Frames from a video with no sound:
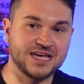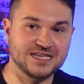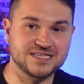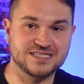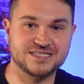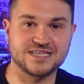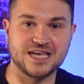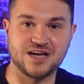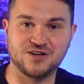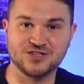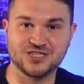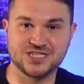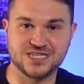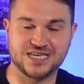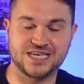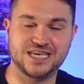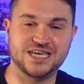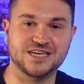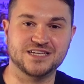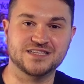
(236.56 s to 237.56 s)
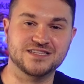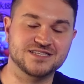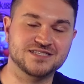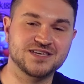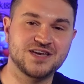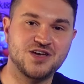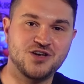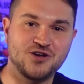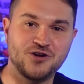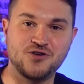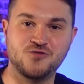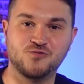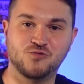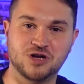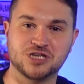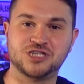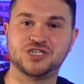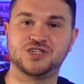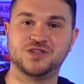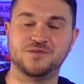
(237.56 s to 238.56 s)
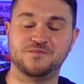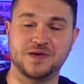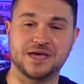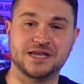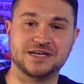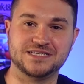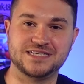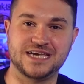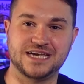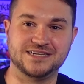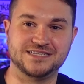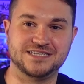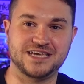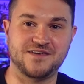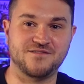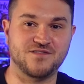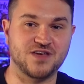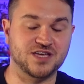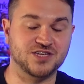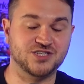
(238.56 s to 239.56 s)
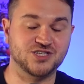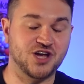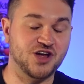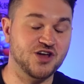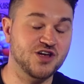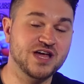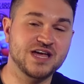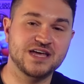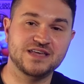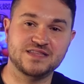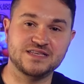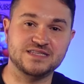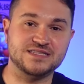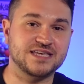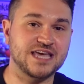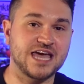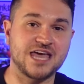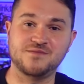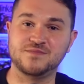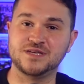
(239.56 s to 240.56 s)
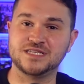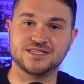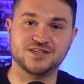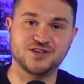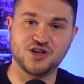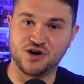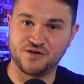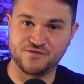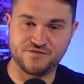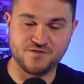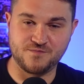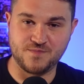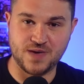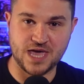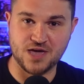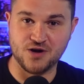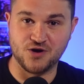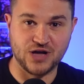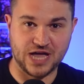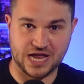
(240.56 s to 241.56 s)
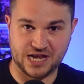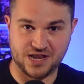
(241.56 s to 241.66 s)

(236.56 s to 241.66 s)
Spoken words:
they sell to kids who watch the Ben 10 TV show. This game is not for me or